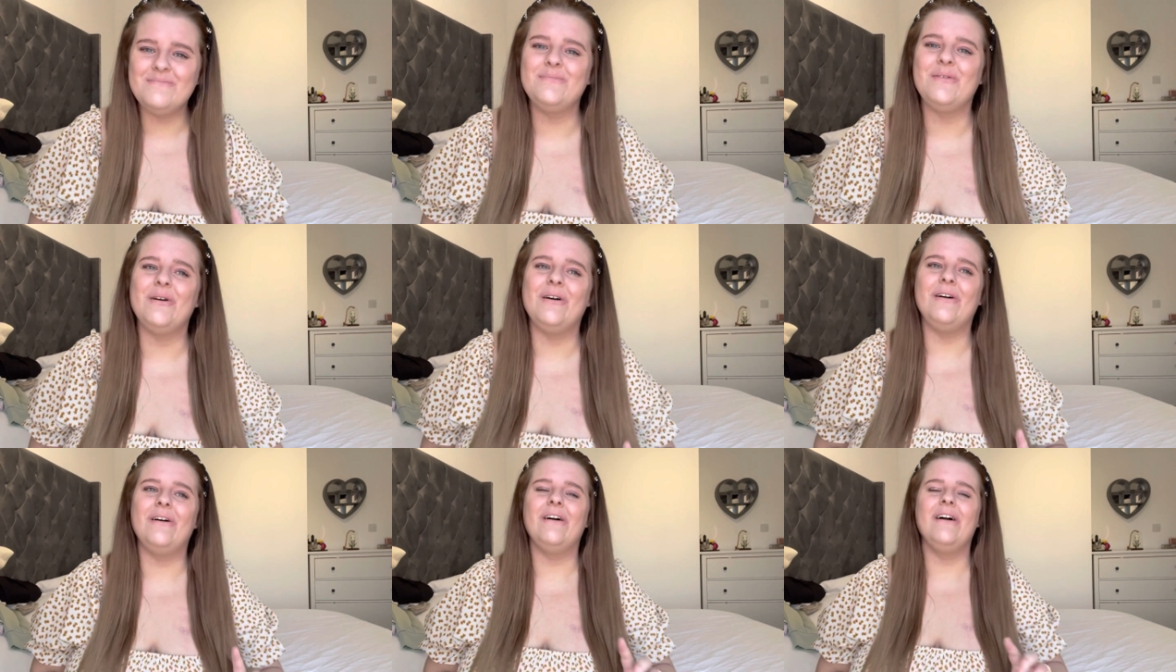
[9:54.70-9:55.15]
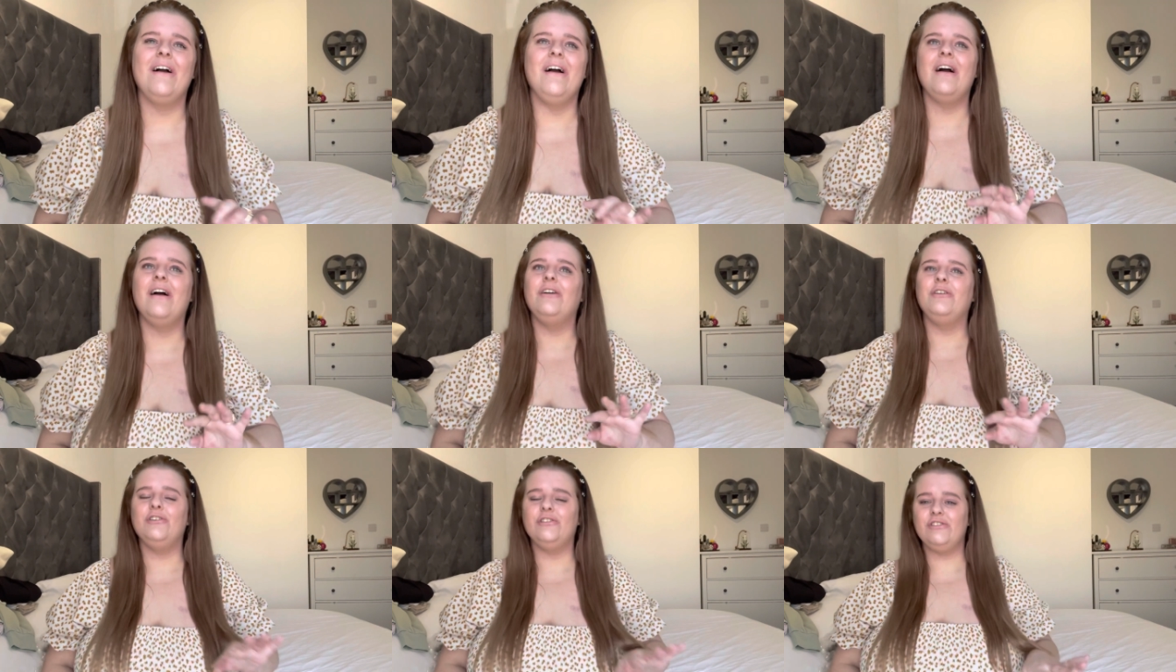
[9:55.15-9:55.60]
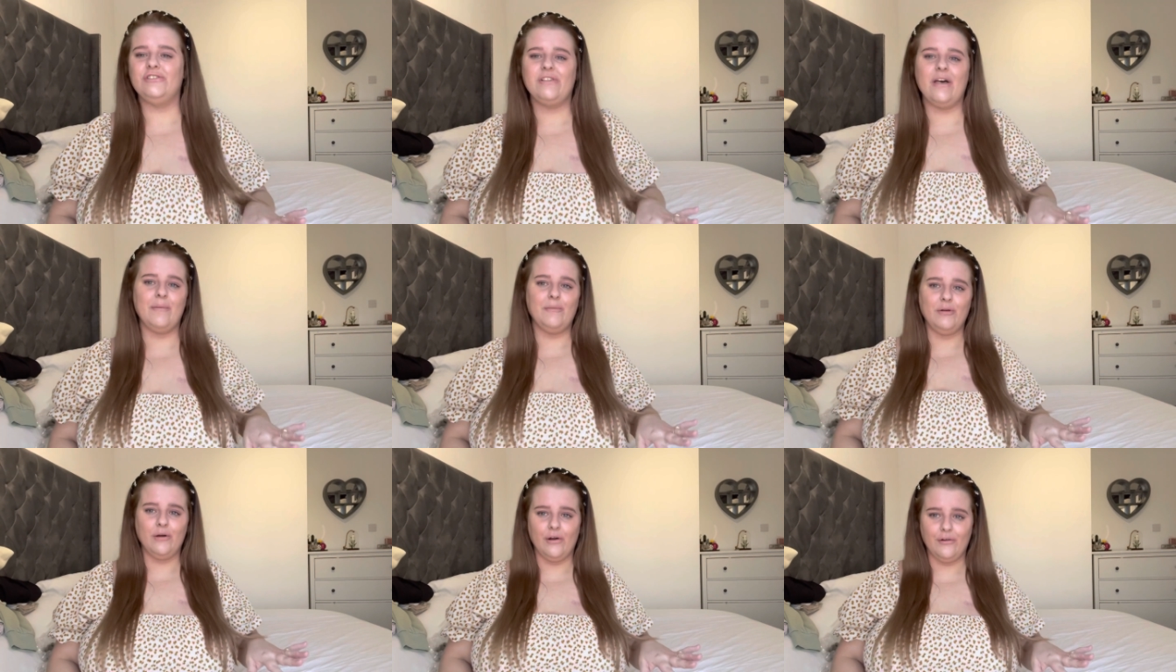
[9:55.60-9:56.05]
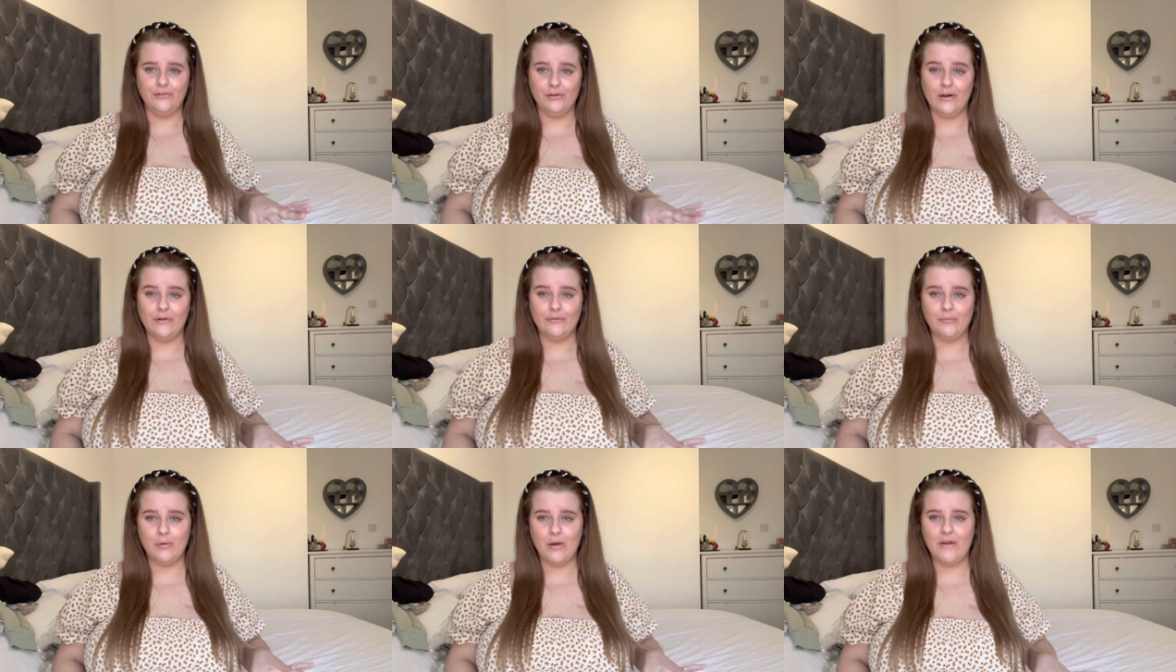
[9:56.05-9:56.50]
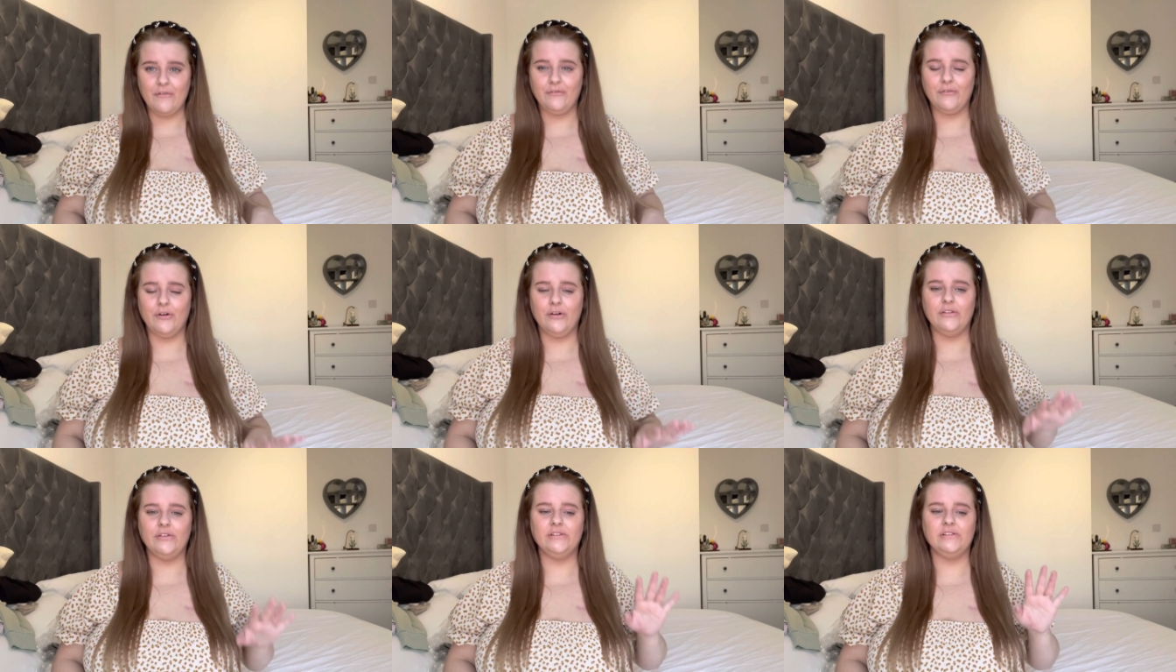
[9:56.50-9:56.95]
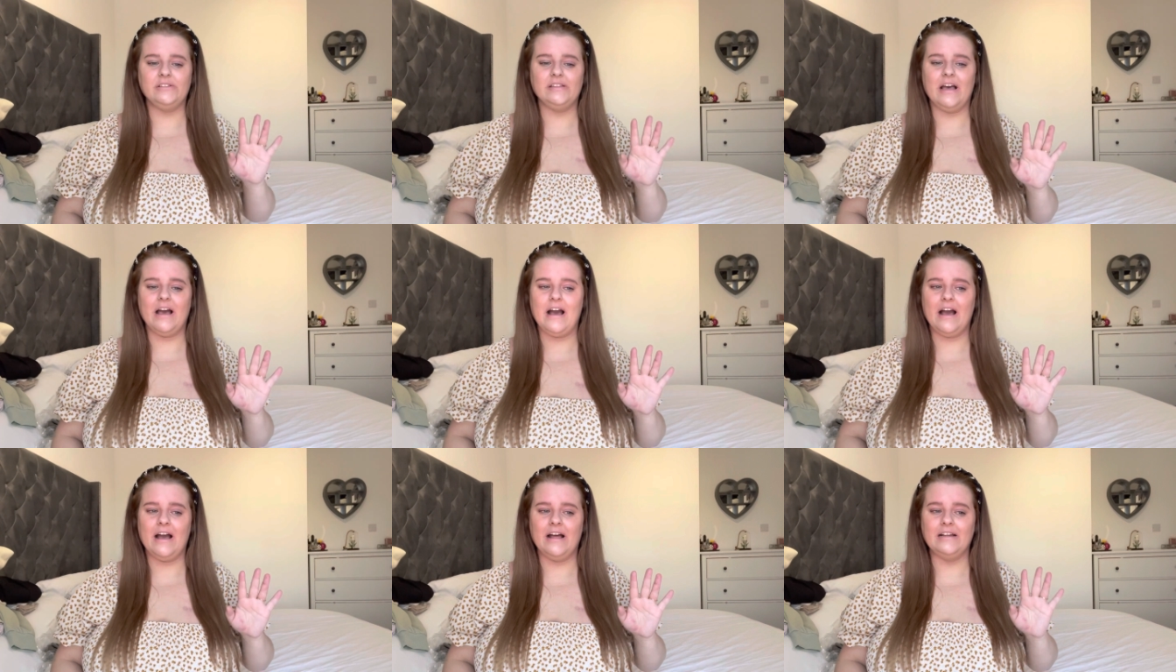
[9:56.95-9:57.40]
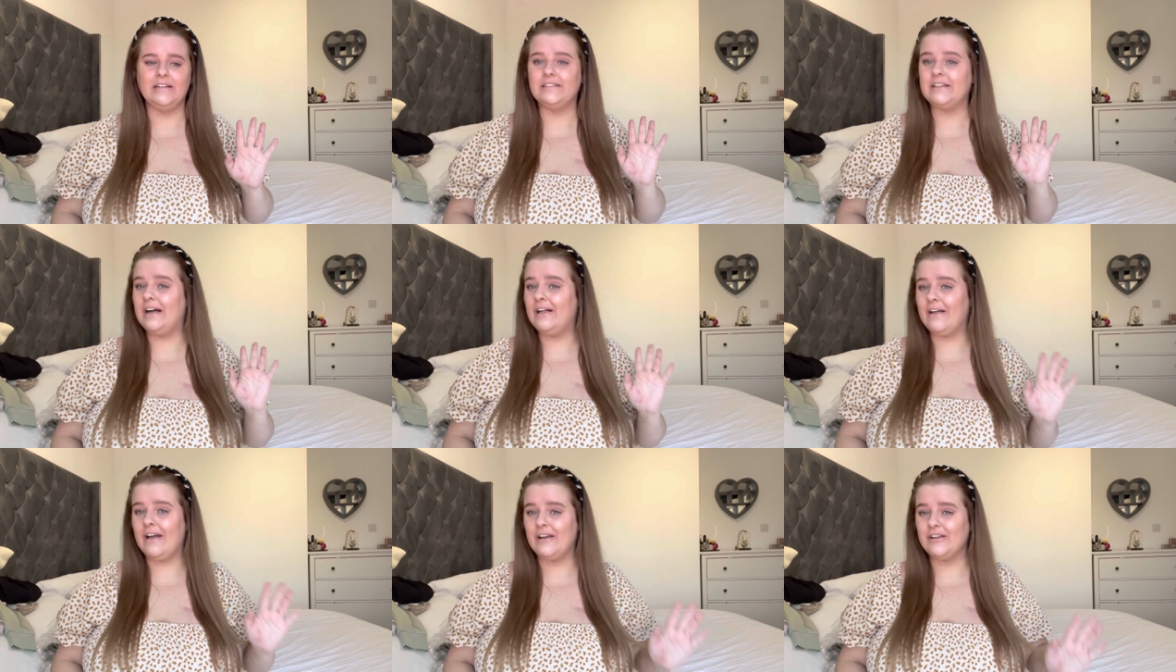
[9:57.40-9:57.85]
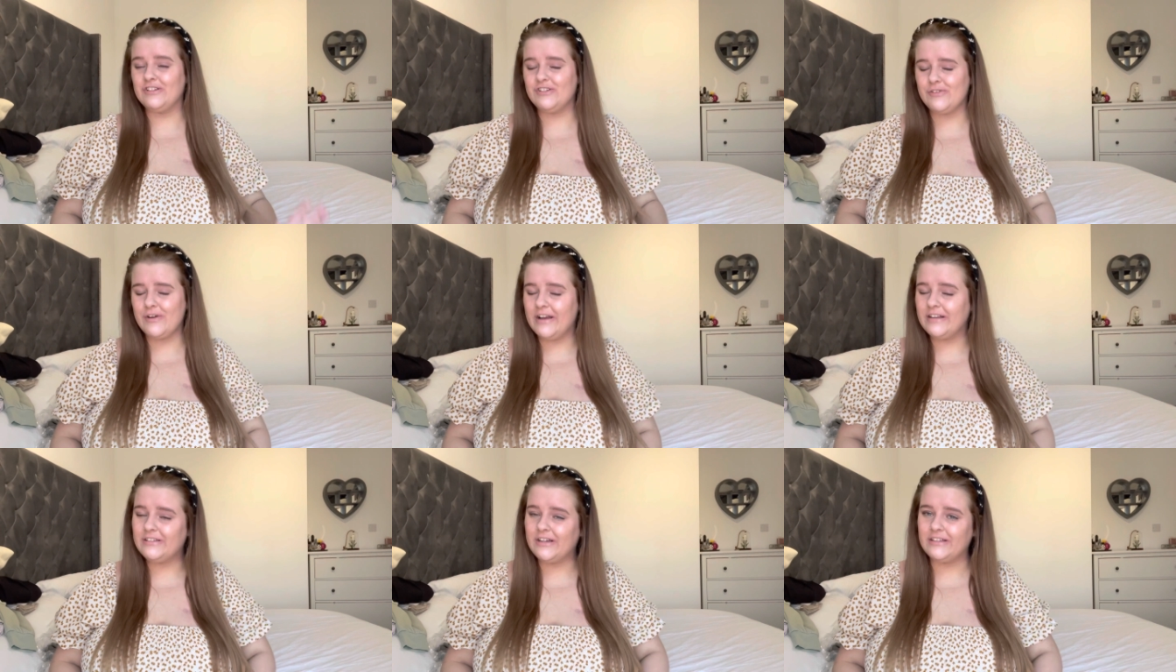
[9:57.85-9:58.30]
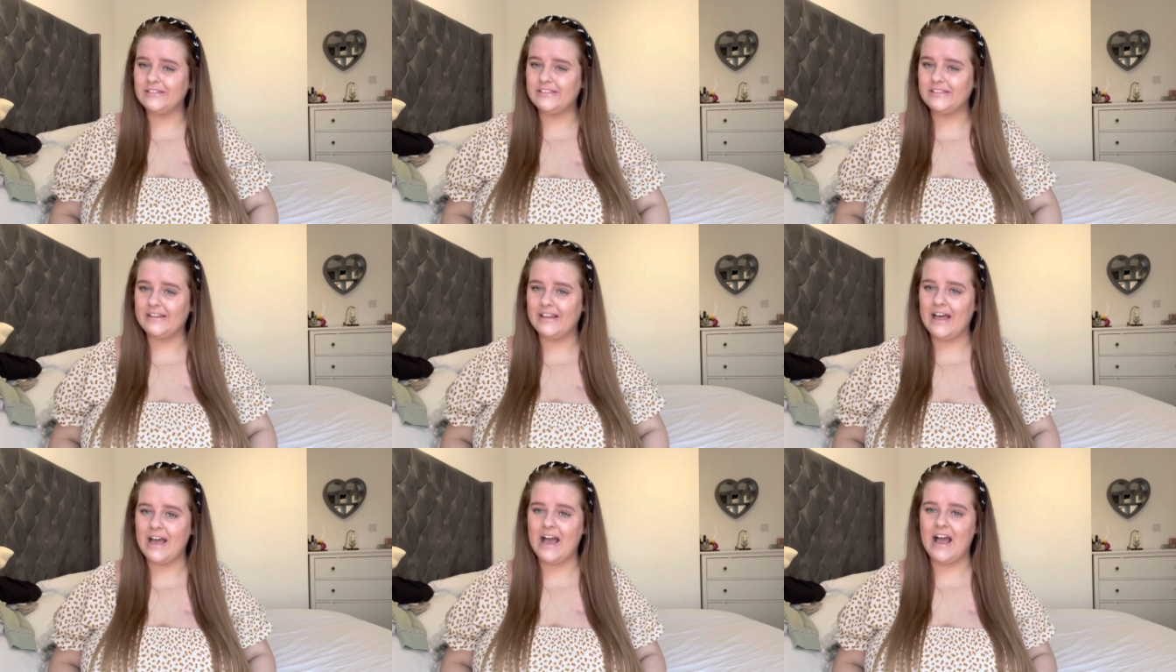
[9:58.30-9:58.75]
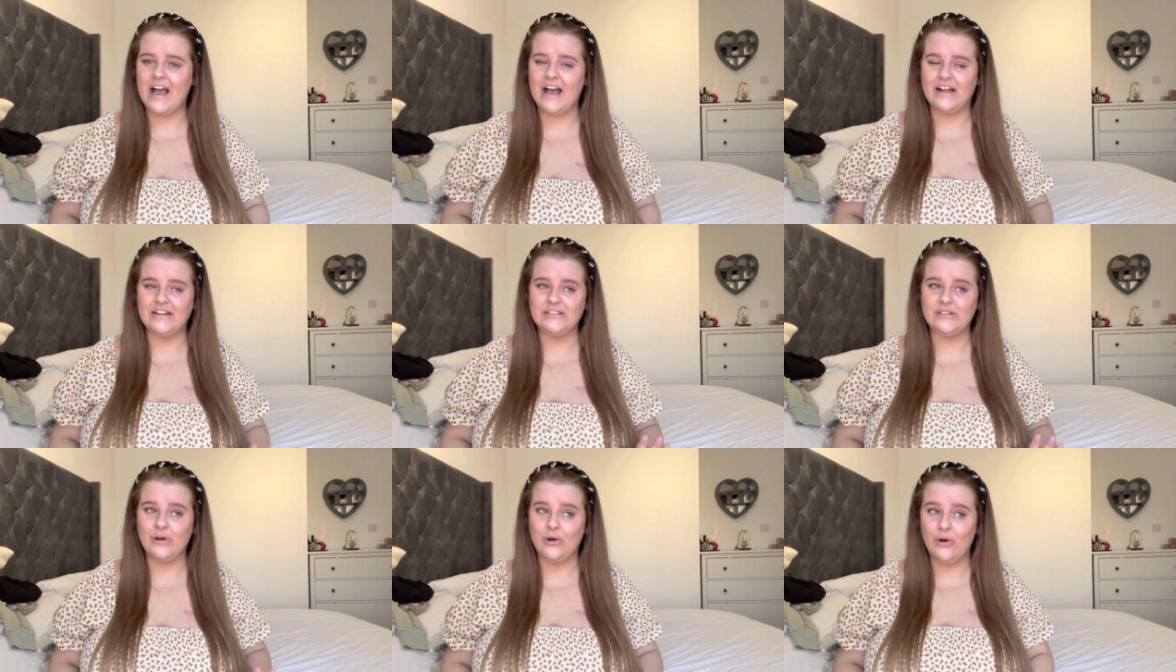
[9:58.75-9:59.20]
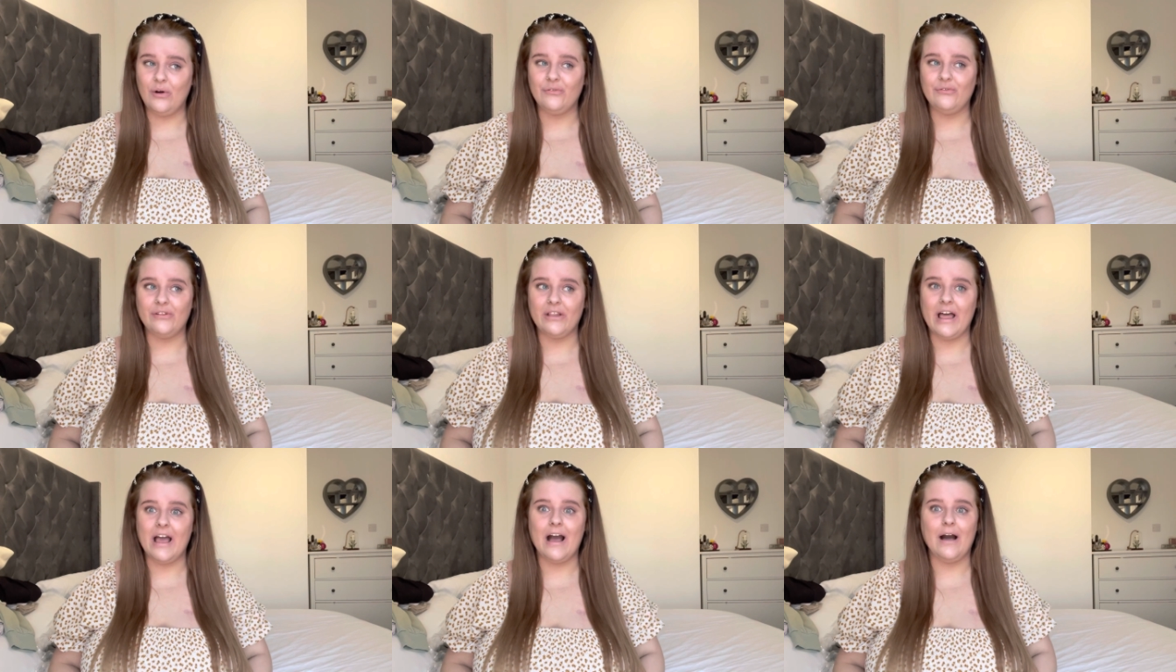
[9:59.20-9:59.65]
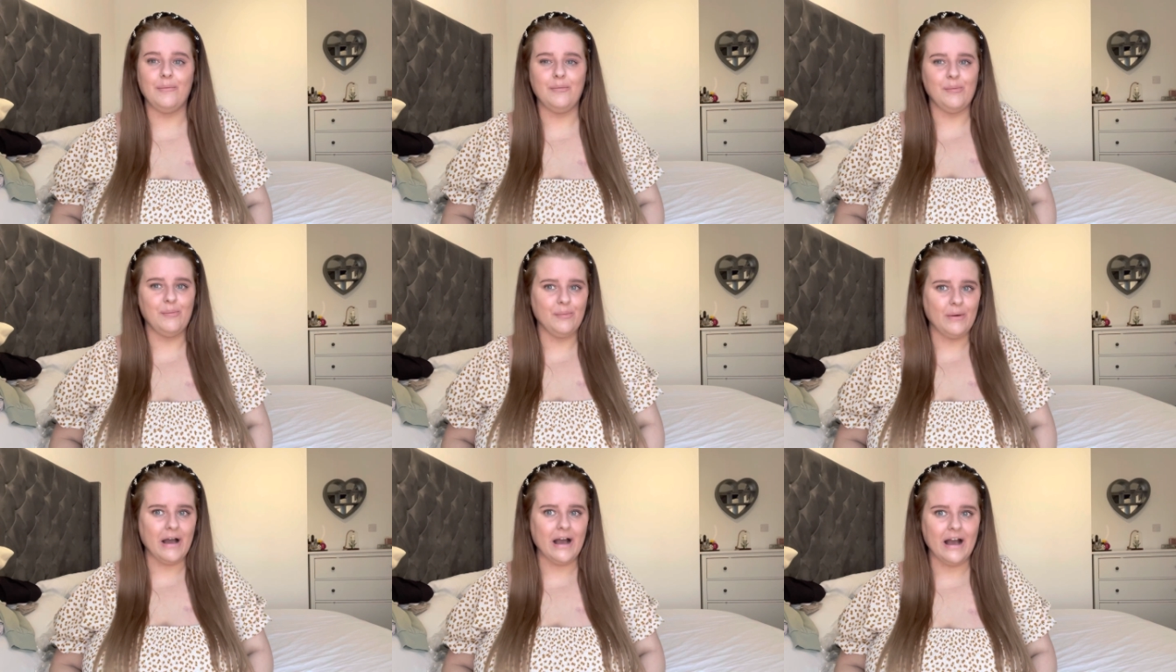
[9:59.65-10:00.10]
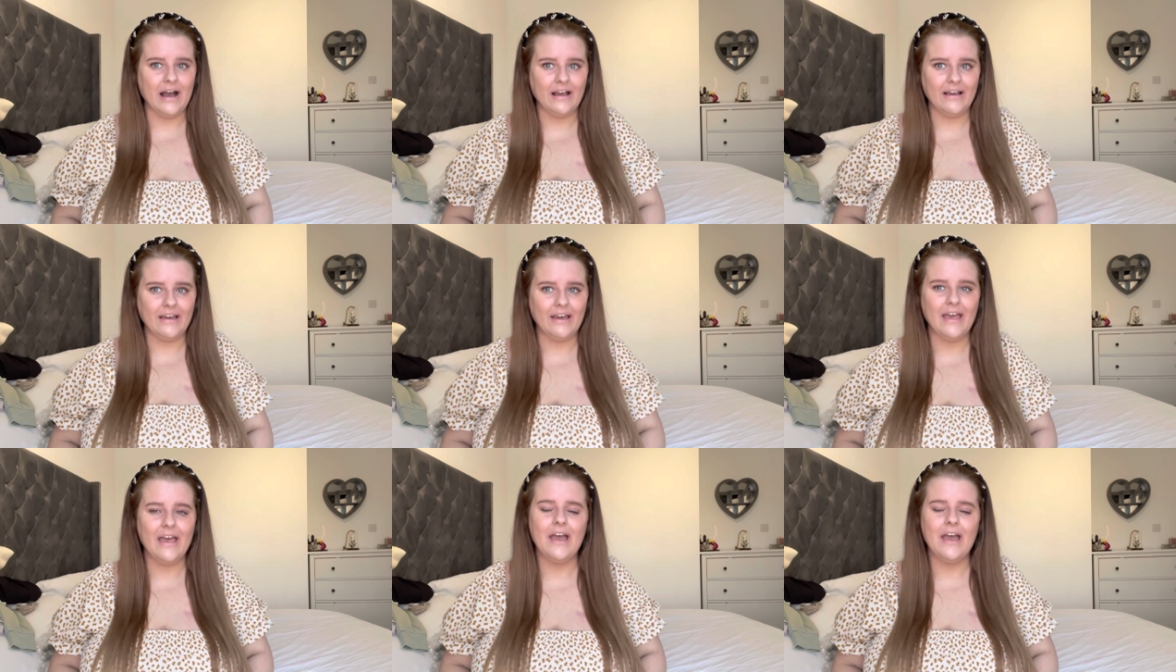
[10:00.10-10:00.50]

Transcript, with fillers: but you just let me know if you have a preference and I'll get straight onto that and hopefully I'll be back